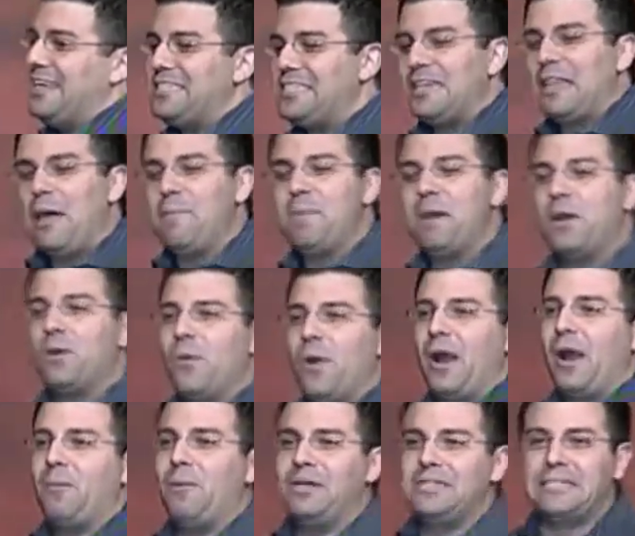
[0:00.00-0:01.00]
This is a lot better
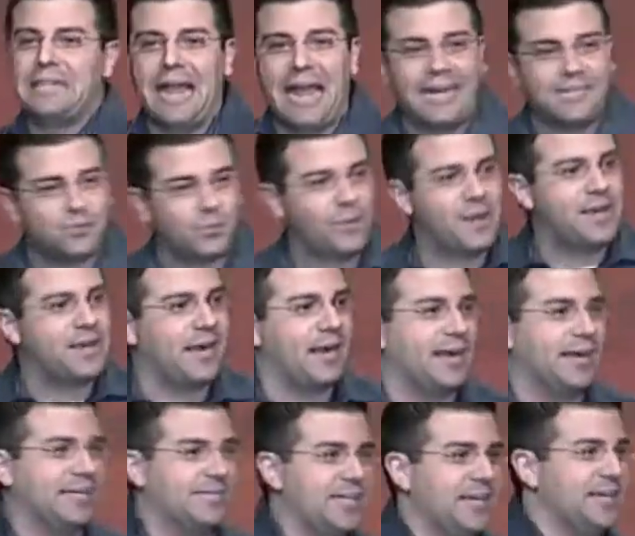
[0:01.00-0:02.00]
where I was last week.
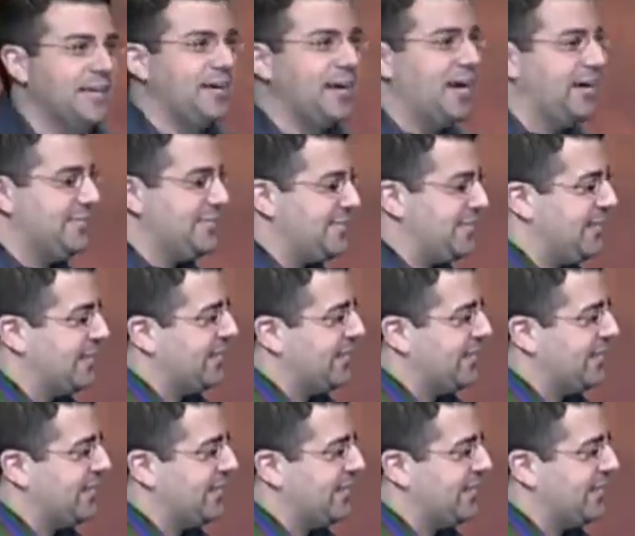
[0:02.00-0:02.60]
I got to tell you guys,